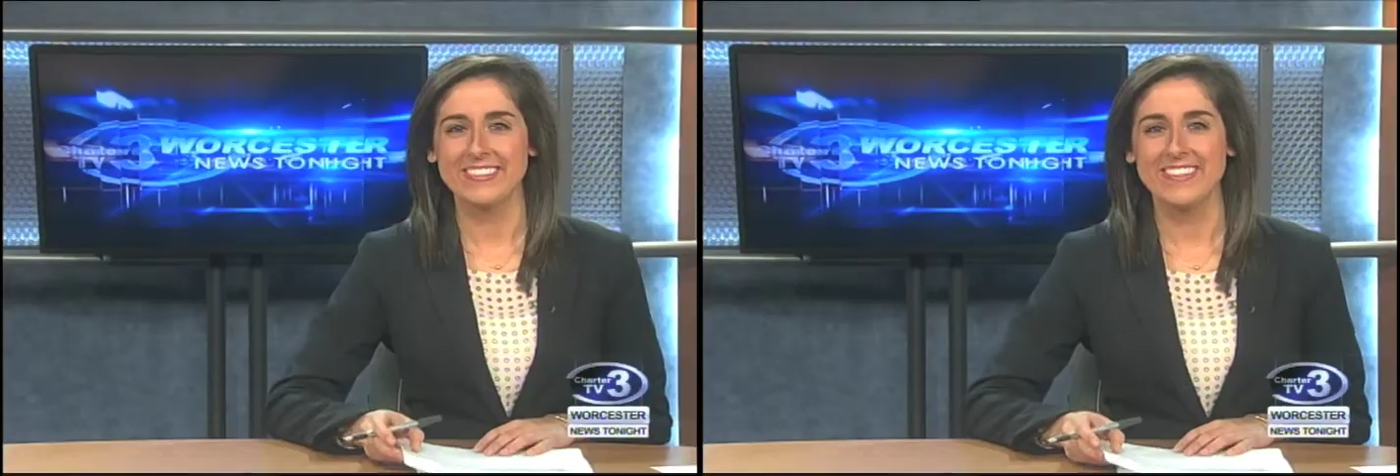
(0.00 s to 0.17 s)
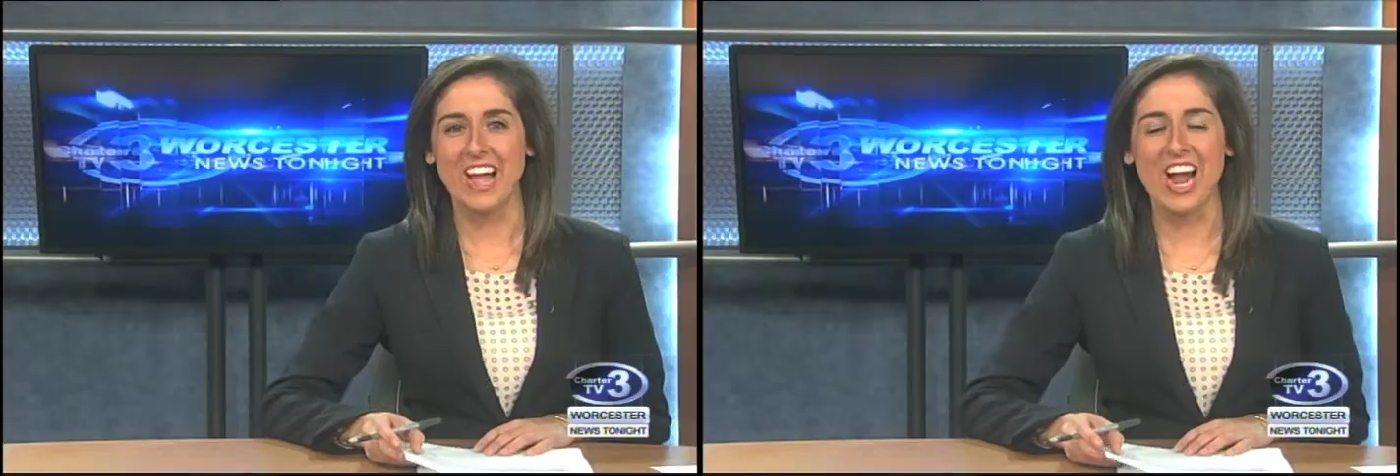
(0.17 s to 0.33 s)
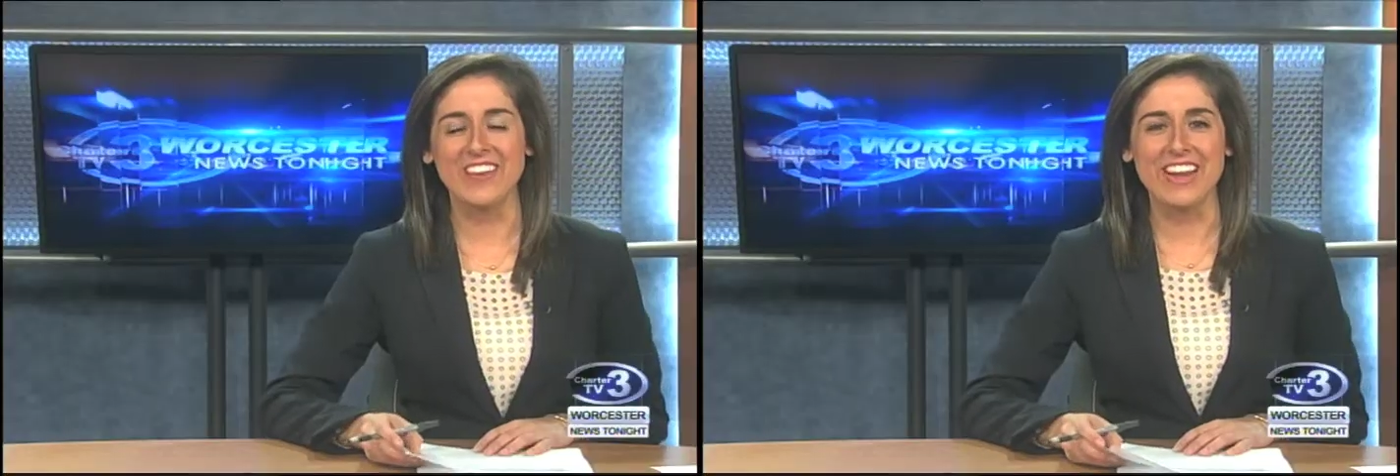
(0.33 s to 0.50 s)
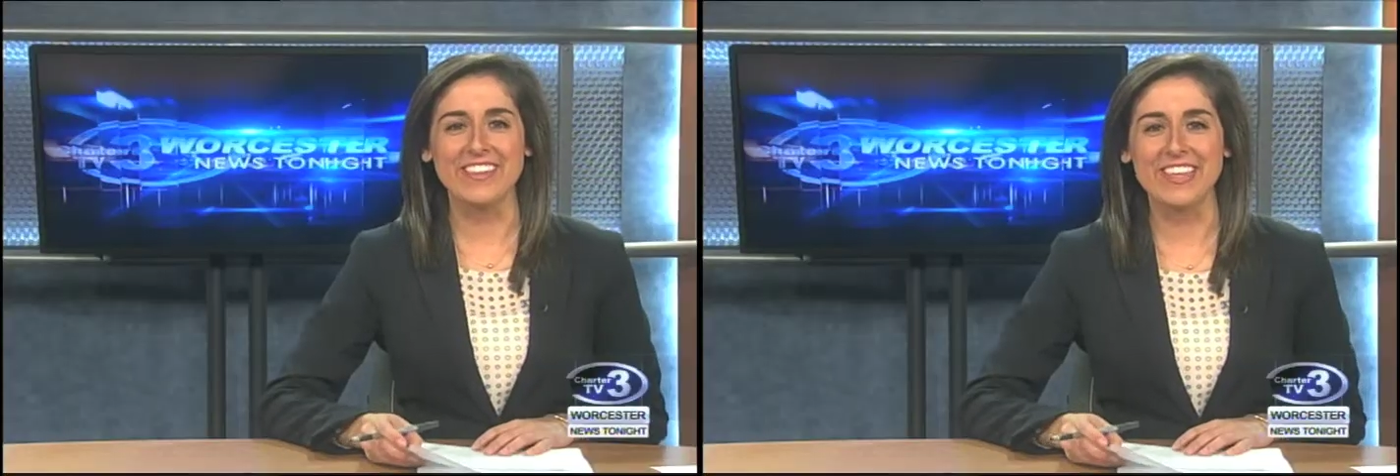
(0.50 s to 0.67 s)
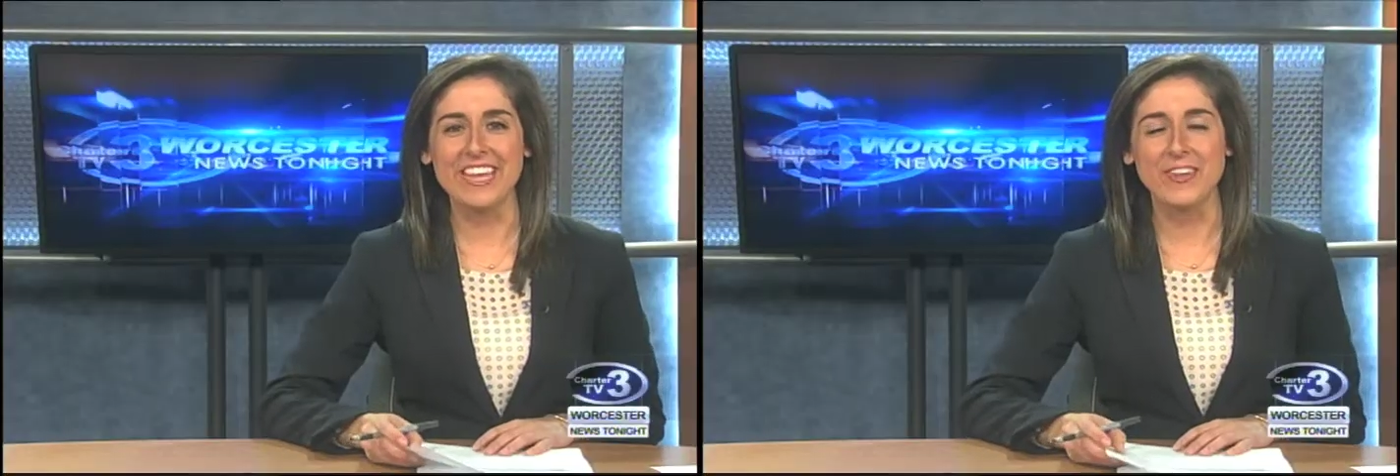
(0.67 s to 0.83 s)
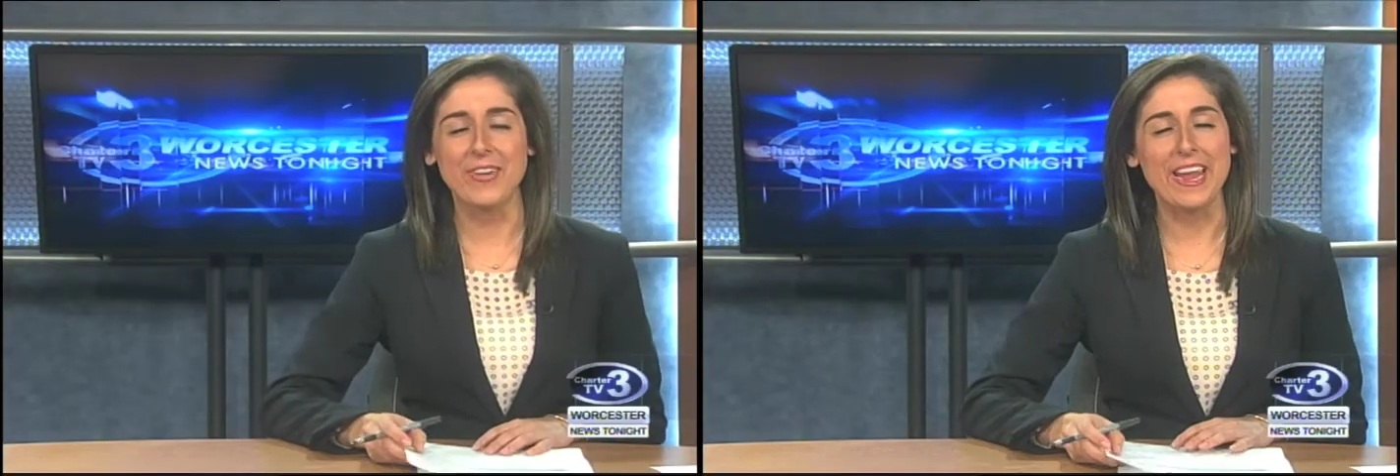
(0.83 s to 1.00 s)
All right,
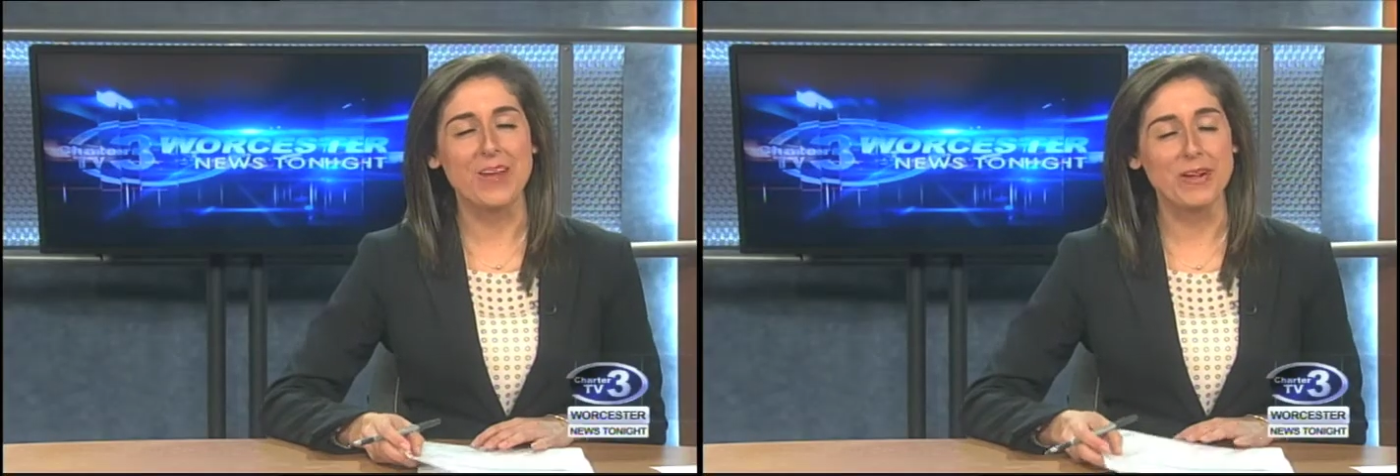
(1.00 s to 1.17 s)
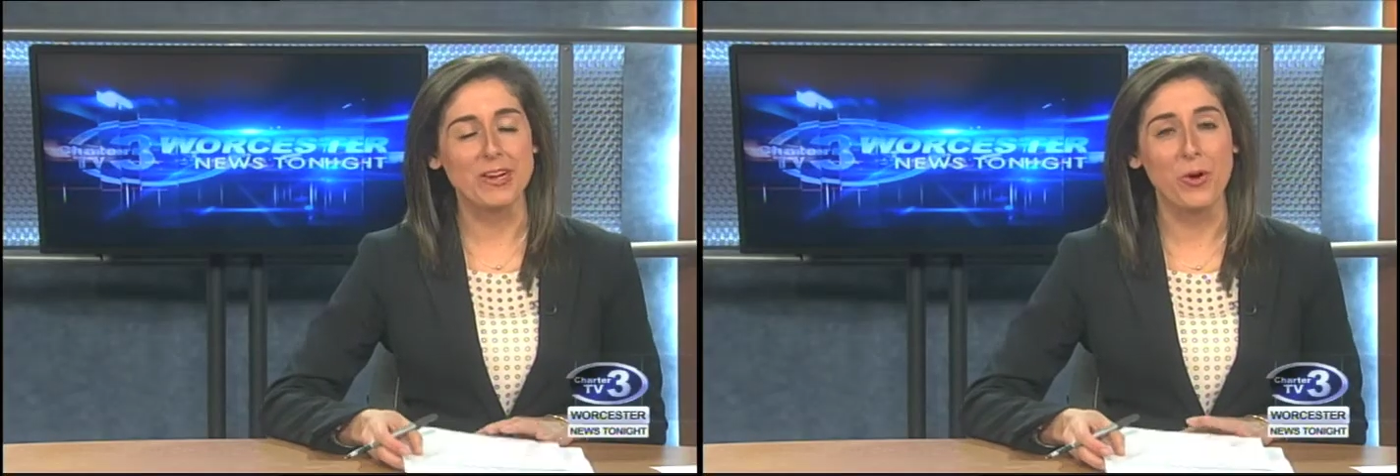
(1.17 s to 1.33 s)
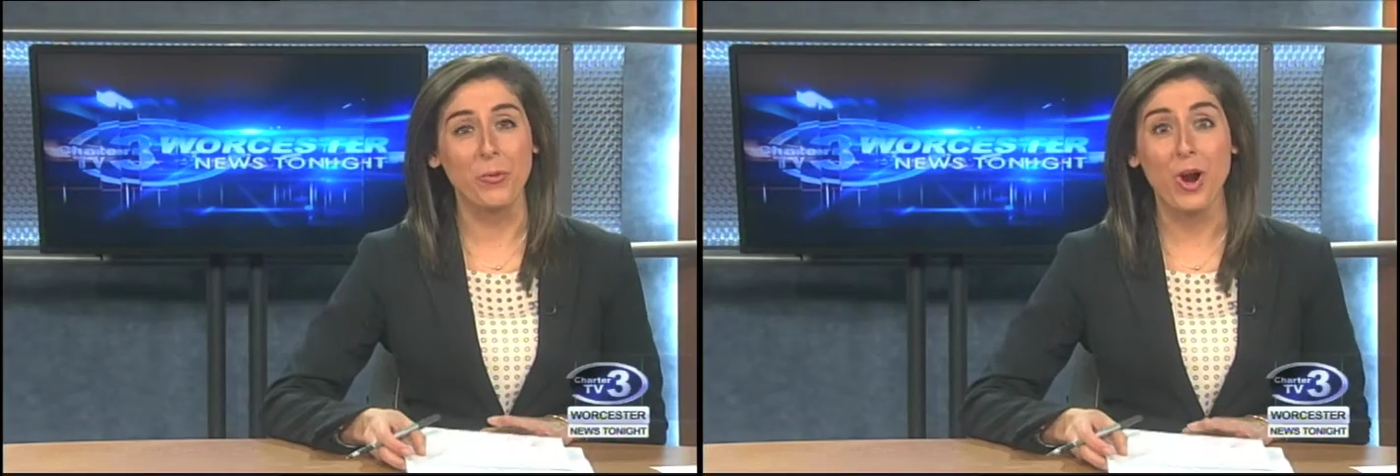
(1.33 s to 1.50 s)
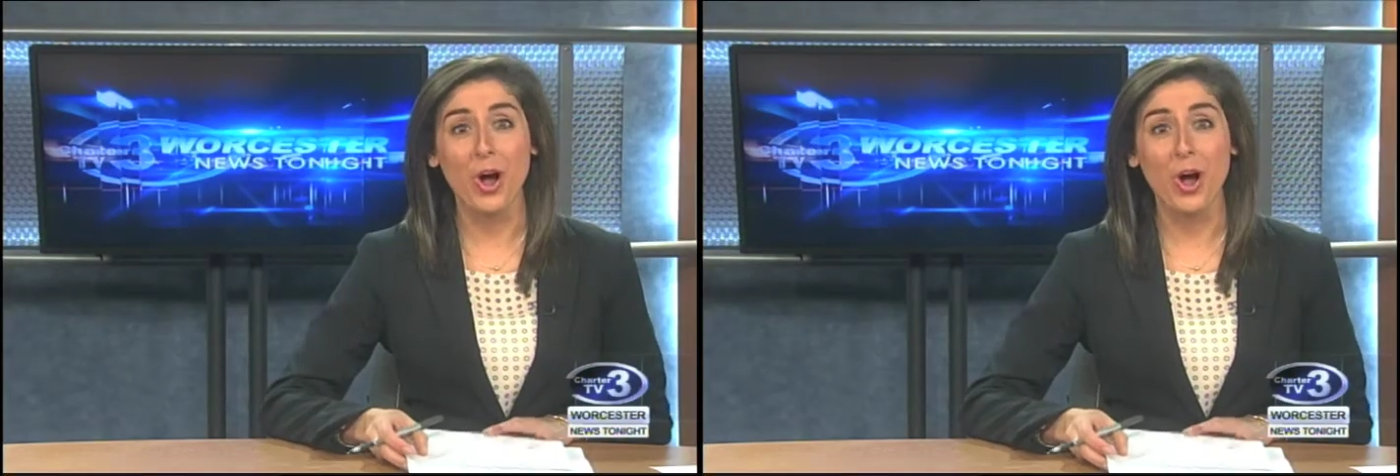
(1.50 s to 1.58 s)
thank you, Cam. I know we're